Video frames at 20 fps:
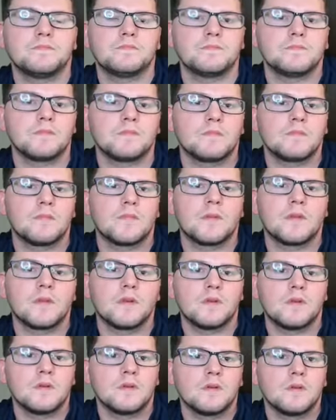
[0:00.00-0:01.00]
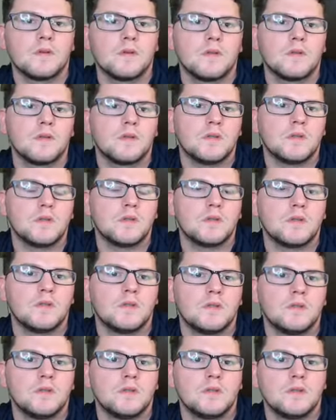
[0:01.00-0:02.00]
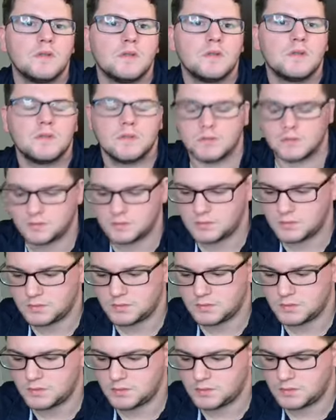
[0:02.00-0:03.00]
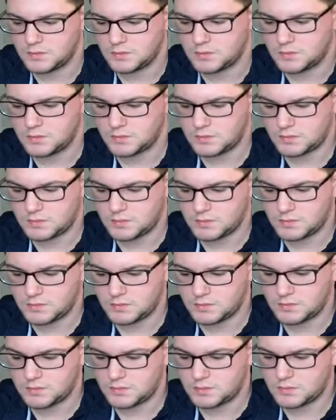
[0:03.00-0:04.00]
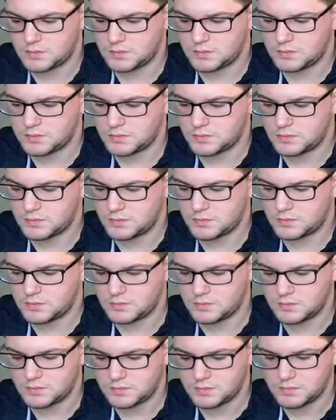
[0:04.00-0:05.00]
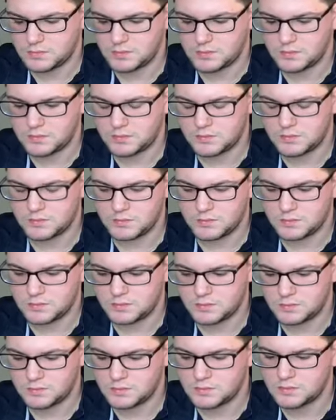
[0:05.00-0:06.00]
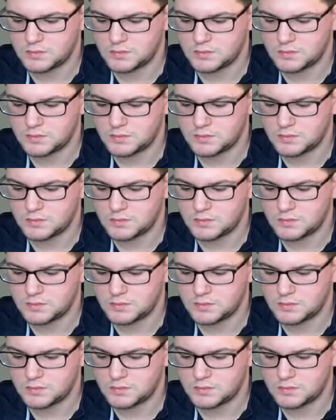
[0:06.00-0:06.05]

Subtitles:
(not speaking)